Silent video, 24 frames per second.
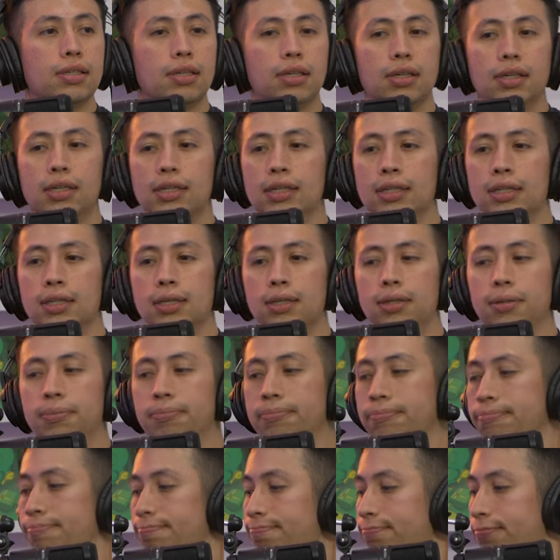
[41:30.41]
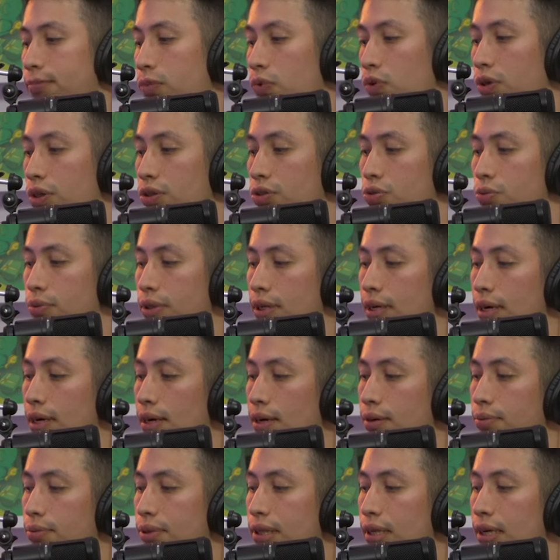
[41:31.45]
that. Um, what else we
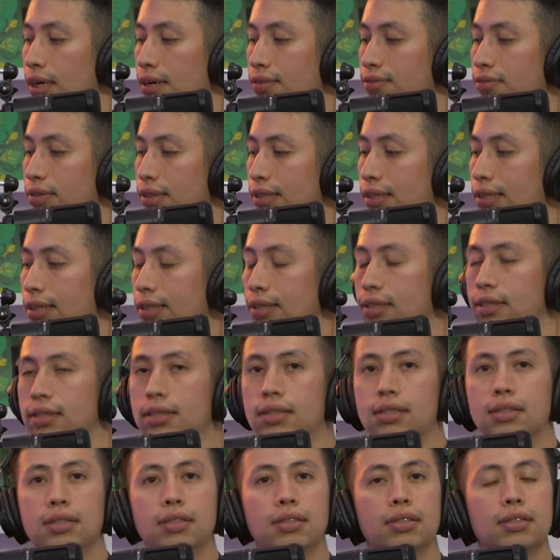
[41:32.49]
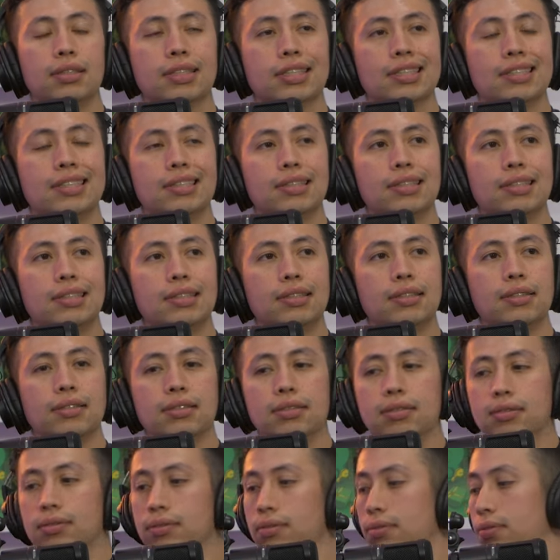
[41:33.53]
got? We got fucking.
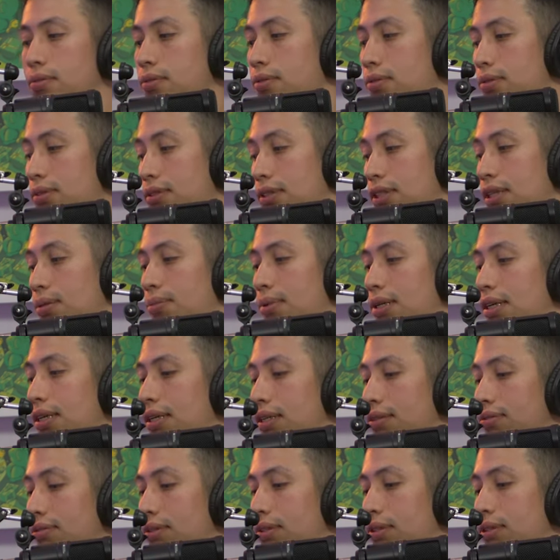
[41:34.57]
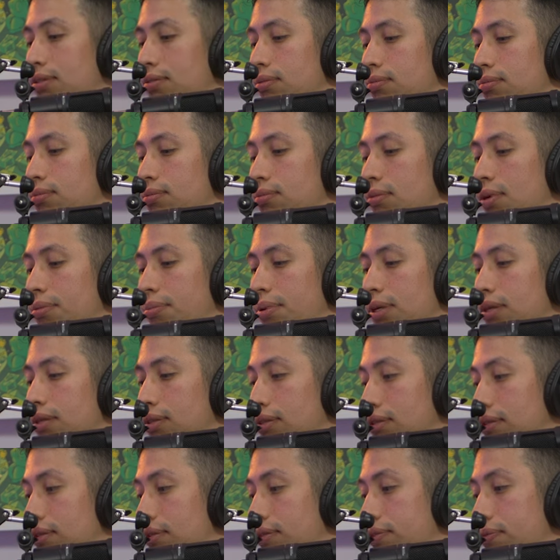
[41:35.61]
I can't even see. My bad.
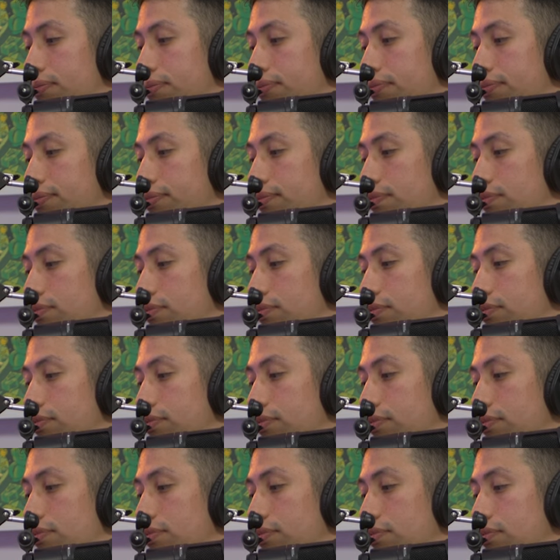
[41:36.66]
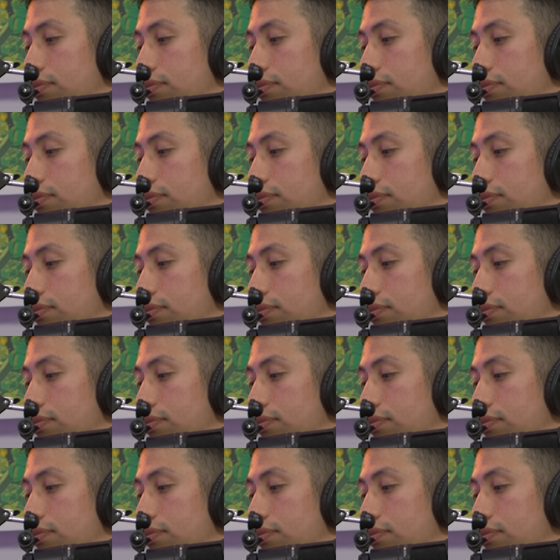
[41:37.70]
You want to give your